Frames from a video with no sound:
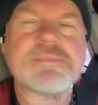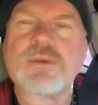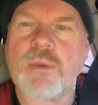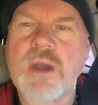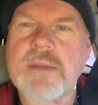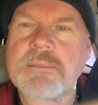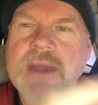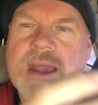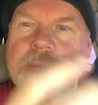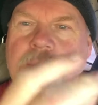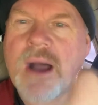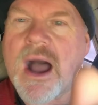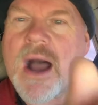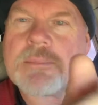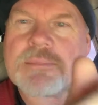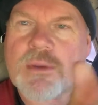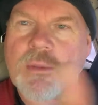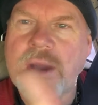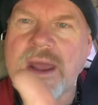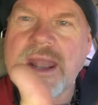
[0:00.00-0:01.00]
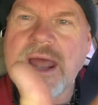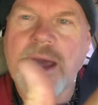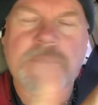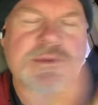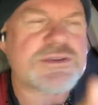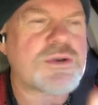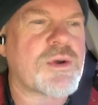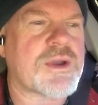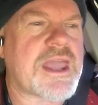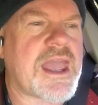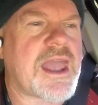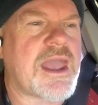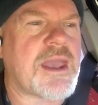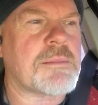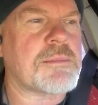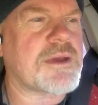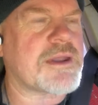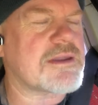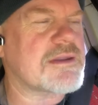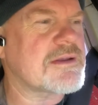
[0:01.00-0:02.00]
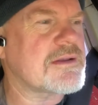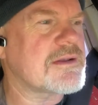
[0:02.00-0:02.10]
right back, popped it right out. It was okay, but